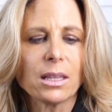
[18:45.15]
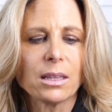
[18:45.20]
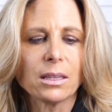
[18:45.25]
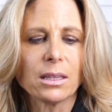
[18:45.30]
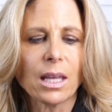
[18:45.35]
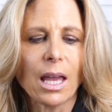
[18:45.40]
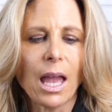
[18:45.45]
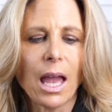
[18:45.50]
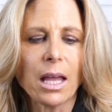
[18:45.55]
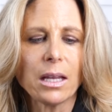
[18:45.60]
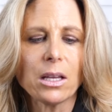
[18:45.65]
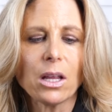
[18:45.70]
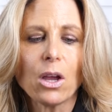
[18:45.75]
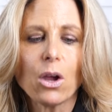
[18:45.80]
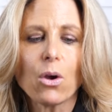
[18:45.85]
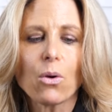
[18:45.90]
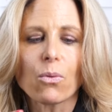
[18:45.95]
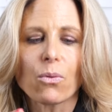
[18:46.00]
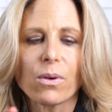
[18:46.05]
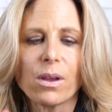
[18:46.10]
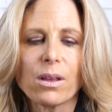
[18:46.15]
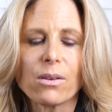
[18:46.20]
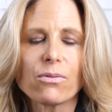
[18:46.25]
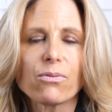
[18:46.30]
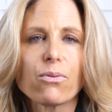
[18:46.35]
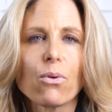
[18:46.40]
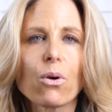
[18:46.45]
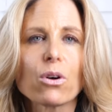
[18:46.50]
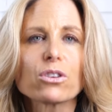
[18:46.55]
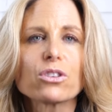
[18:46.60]
then
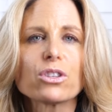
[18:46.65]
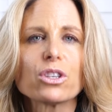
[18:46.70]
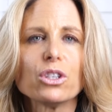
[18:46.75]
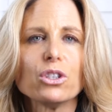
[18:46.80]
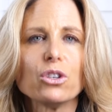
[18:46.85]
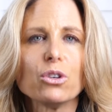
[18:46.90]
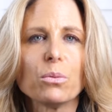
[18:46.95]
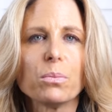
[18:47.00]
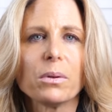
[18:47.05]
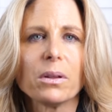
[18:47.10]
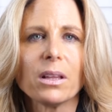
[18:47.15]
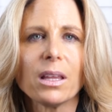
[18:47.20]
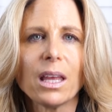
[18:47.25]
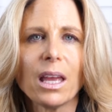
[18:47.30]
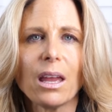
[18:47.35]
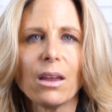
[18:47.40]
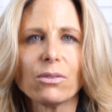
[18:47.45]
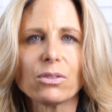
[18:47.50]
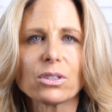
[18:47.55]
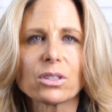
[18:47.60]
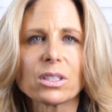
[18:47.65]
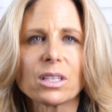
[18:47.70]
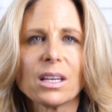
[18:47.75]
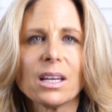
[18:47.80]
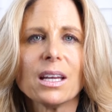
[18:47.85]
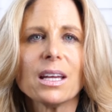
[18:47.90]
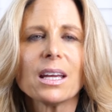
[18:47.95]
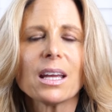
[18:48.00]
reinforce the new beliefs,